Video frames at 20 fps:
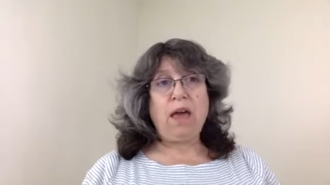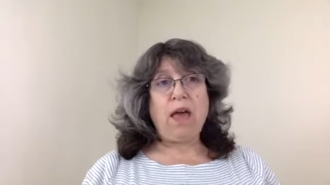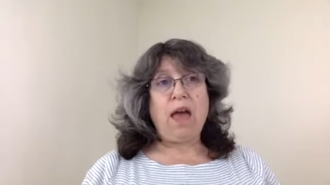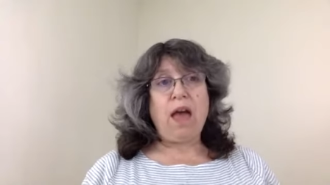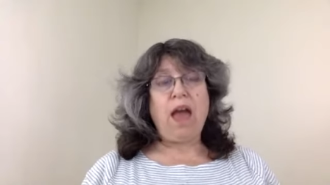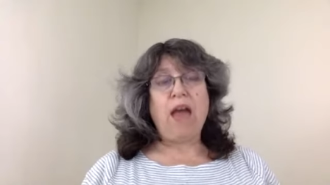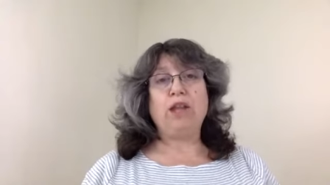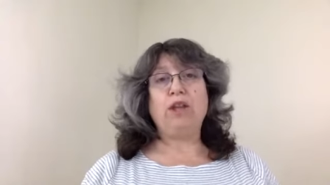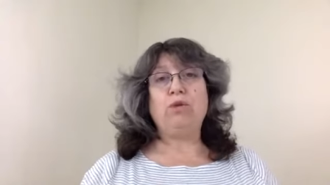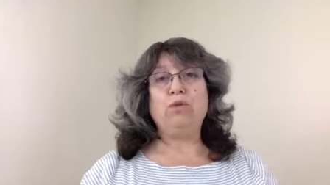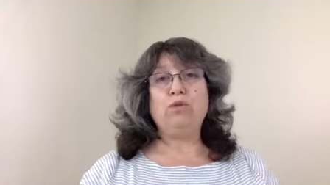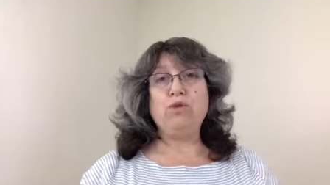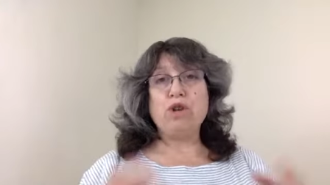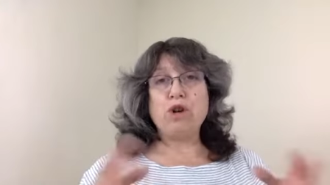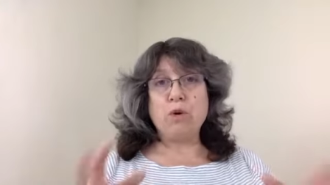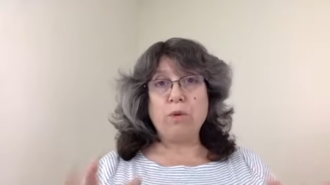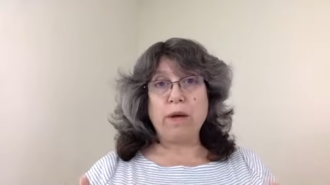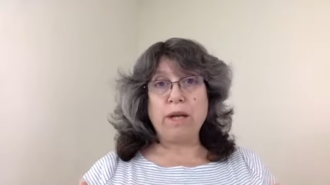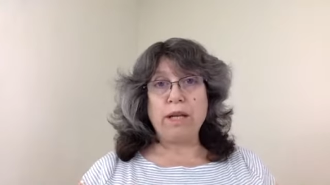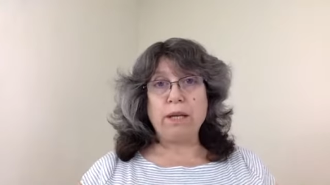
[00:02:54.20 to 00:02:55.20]
and you
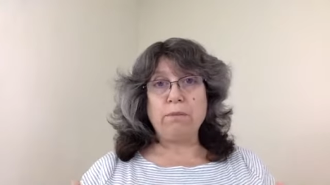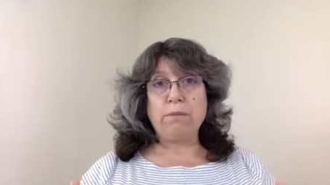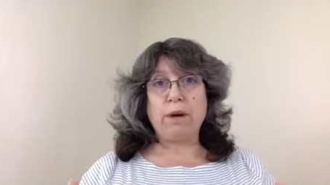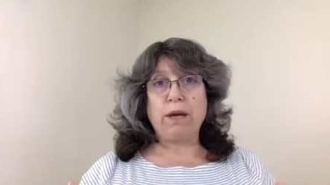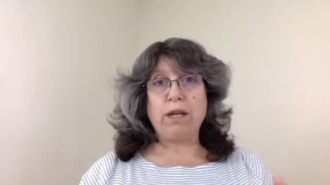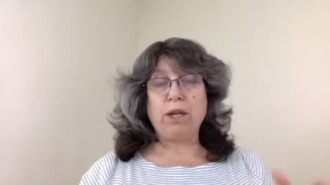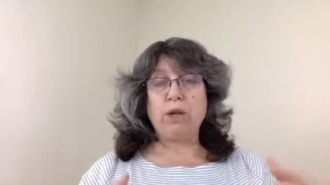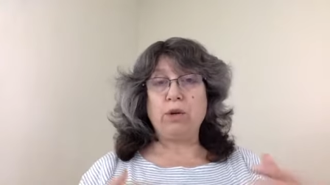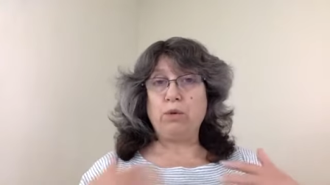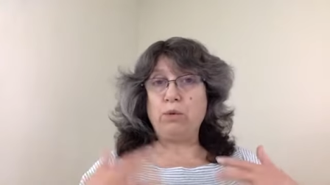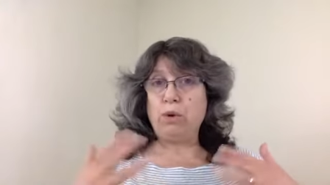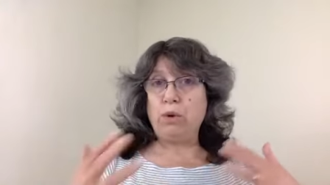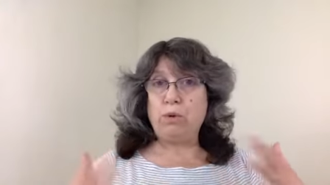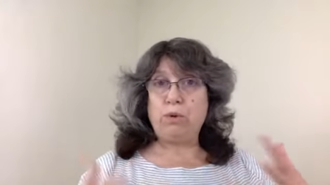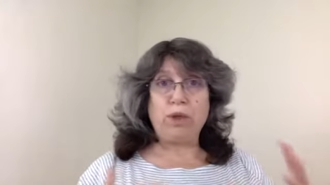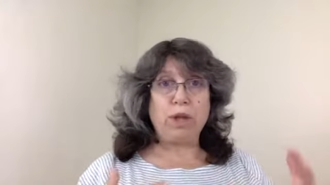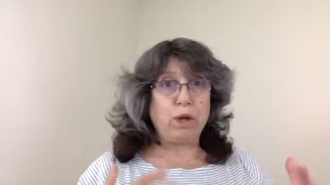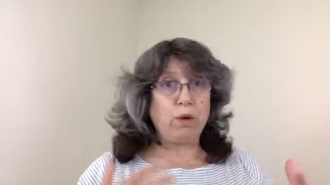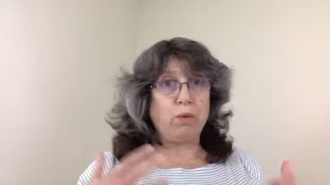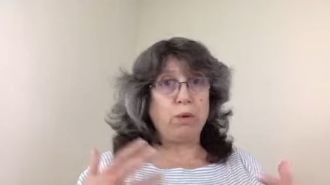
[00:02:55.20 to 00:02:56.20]
know anybody who you
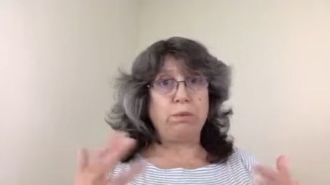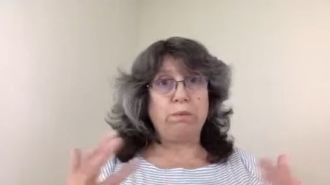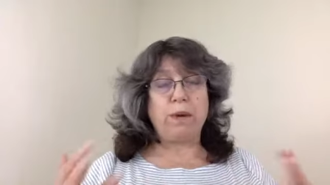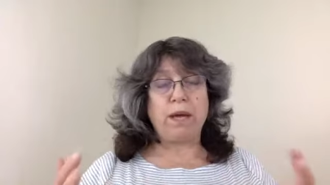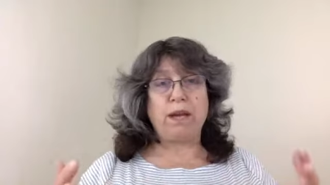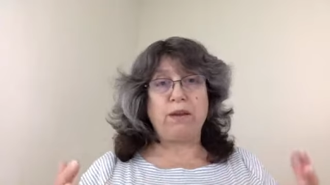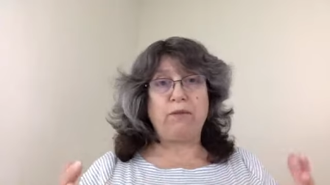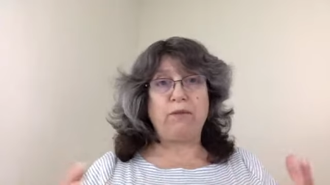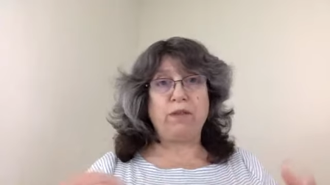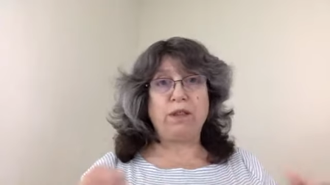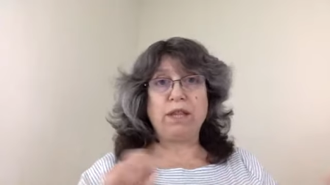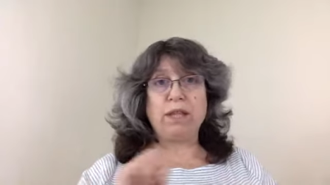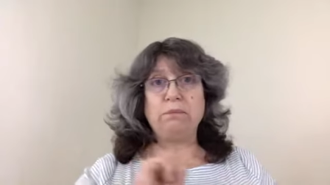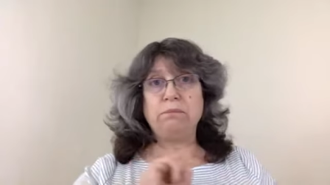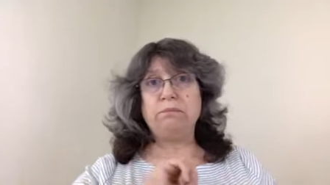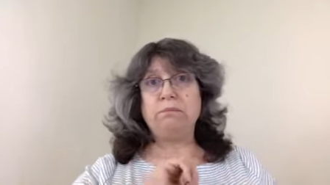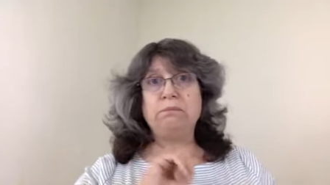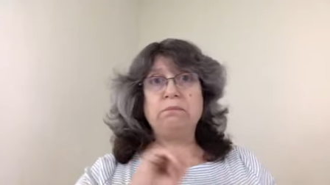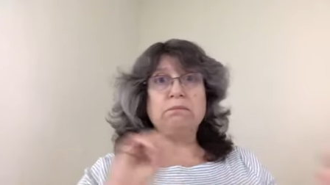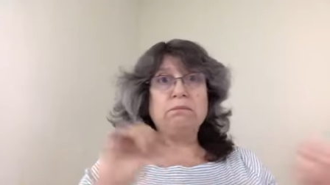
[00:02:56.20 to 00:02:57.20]
think would benefit
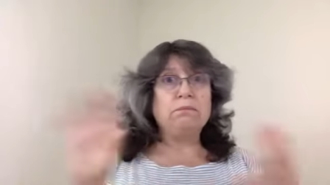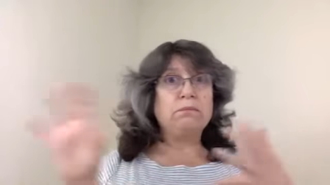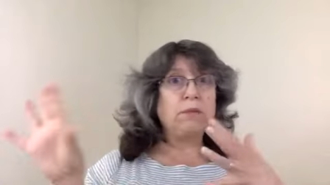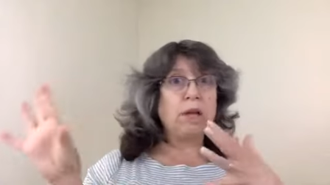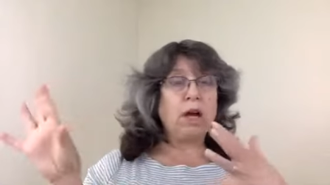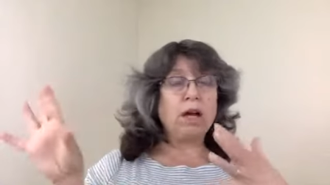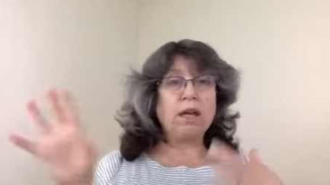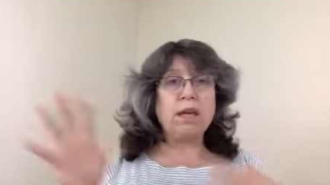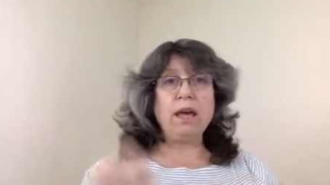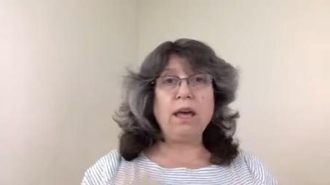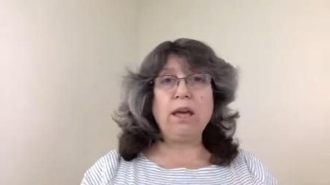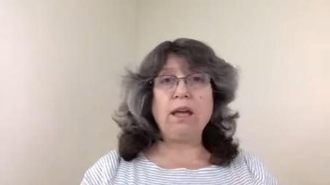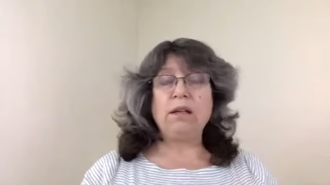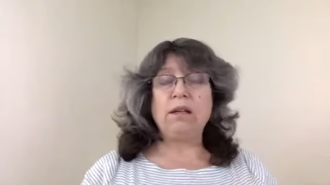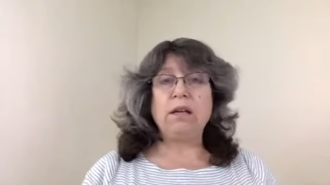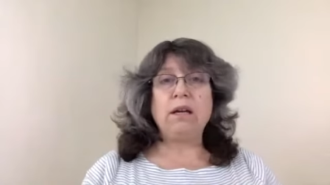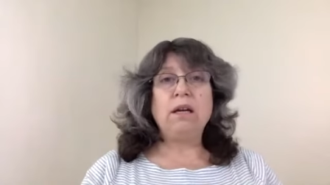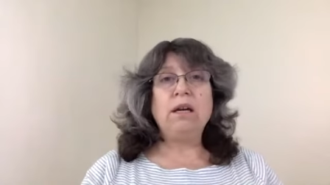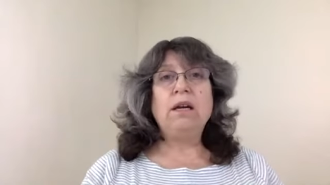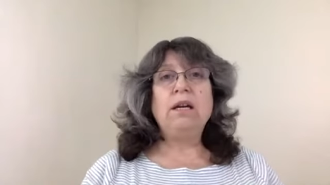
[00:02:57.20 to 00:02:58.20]
them,
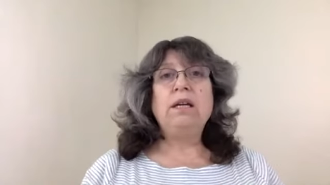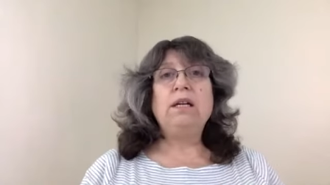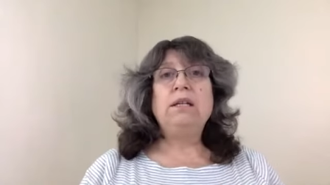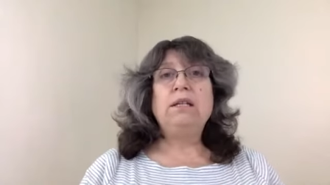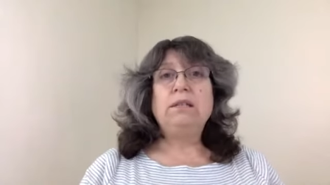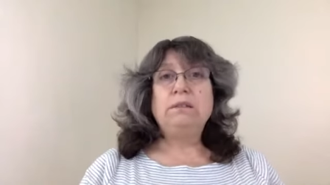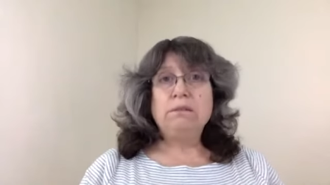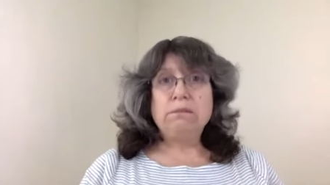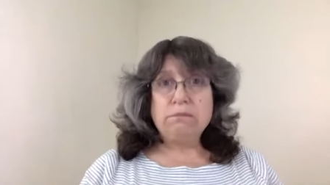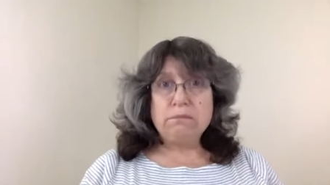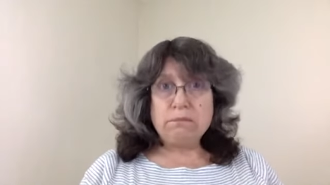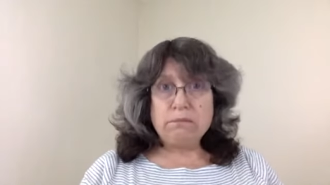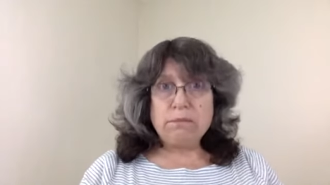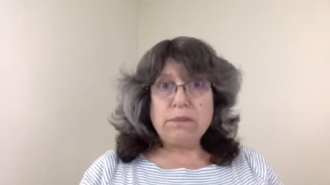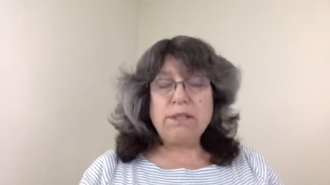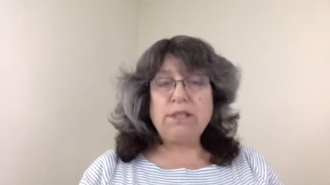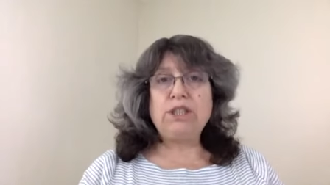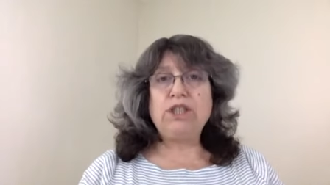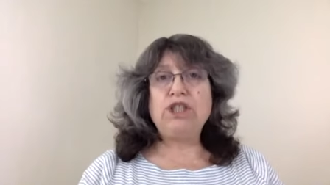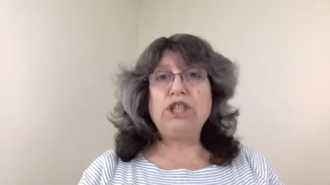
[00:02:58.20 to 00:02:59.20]
again,
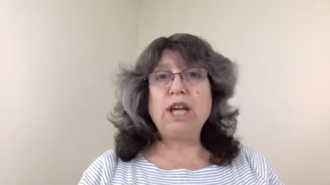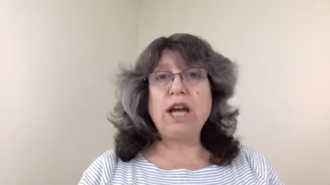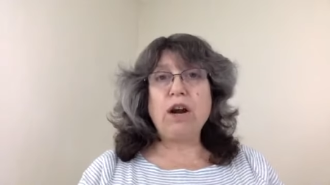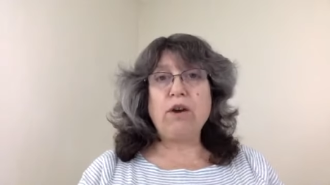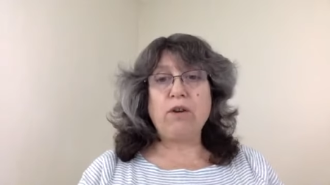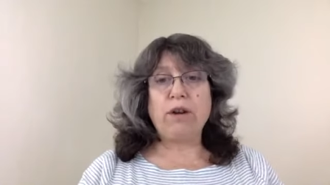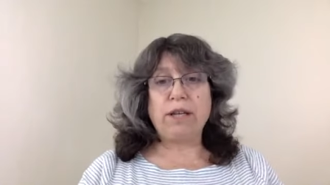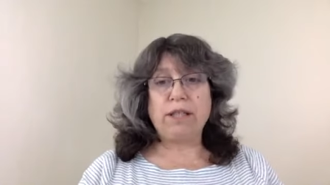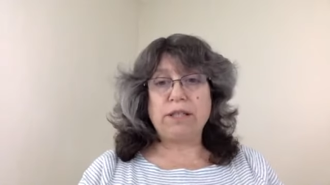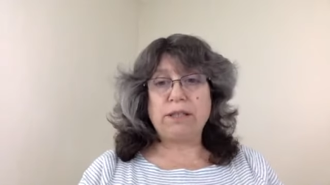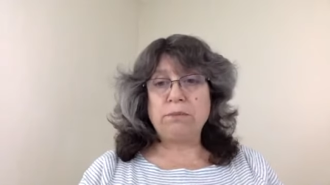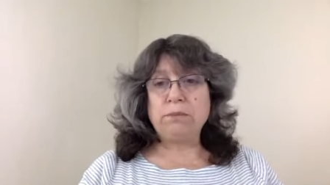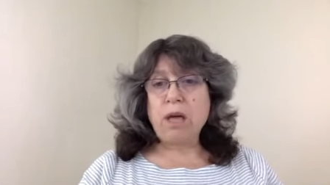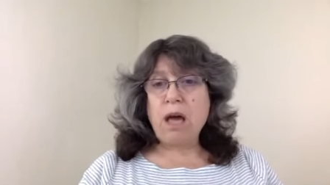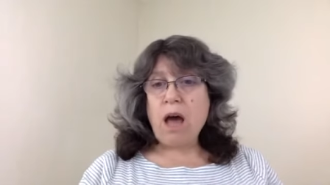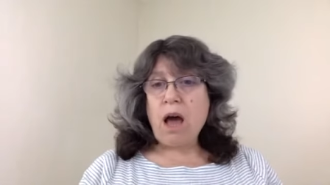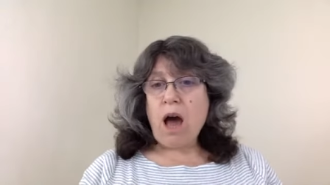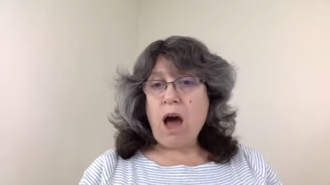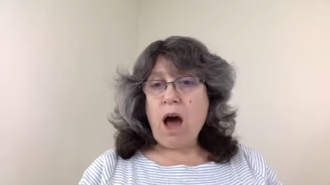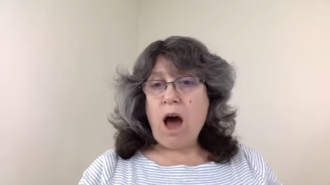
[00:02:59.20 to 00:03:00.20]
share it.
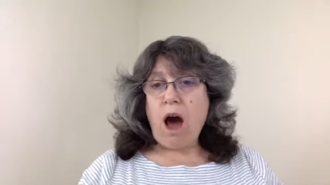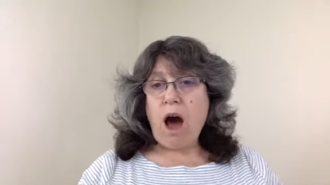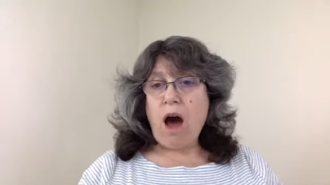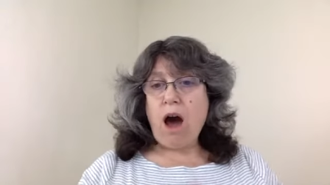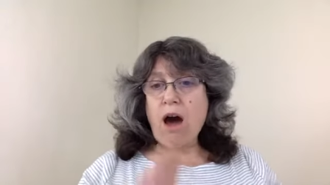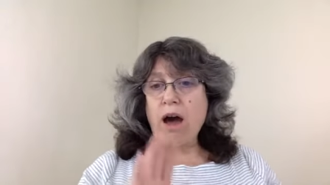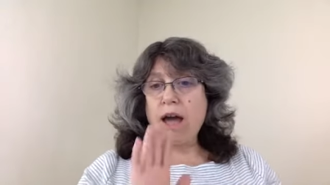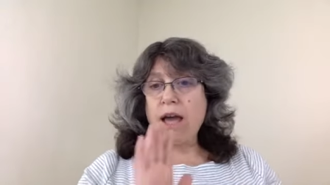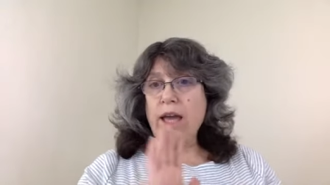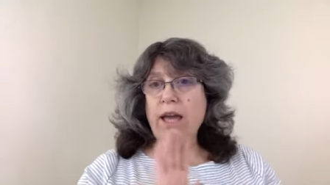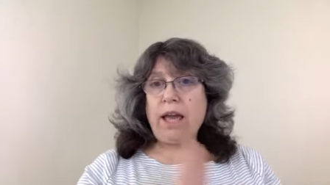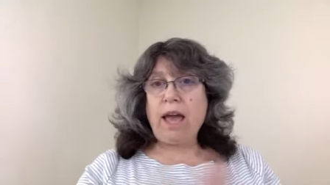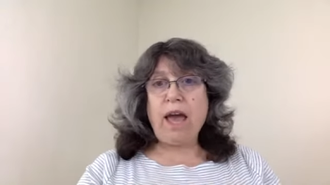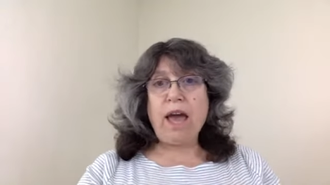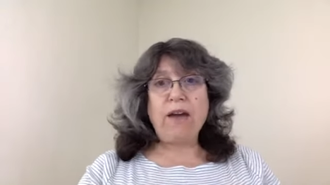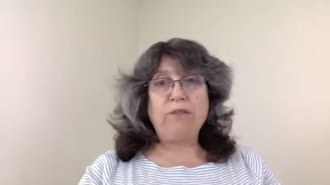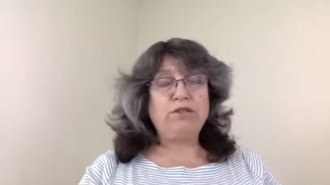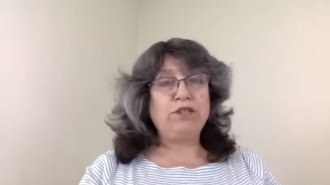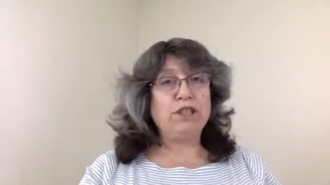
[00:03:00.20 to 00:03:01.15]
I have